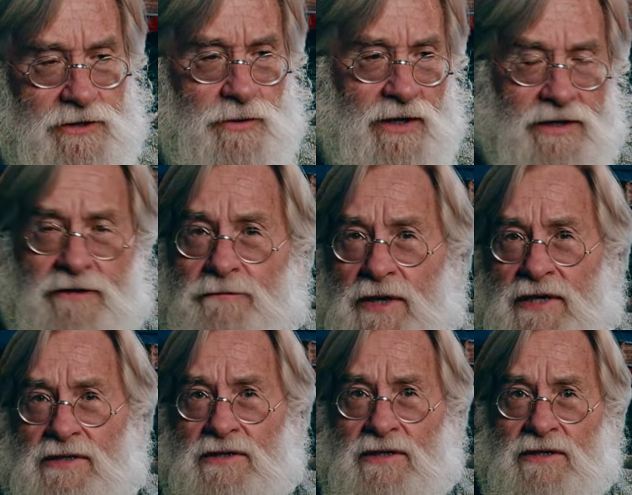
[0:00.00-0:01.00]
Twilight of
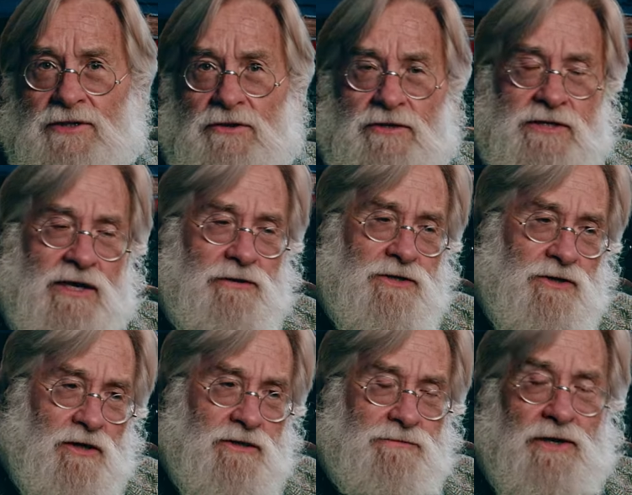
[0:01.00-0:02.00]
Painting and notice how he
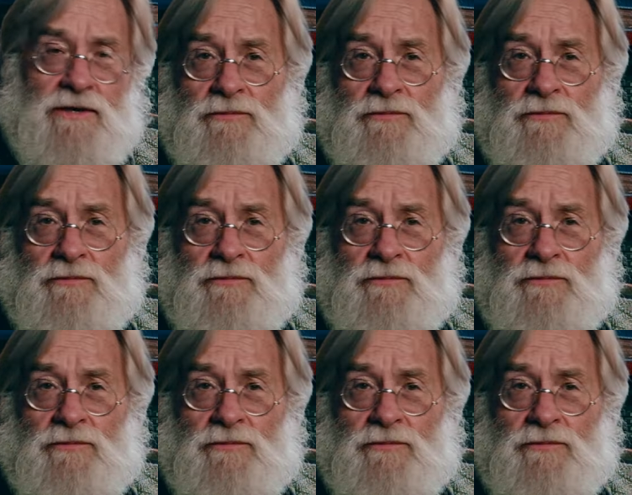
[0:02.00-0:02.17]
talks about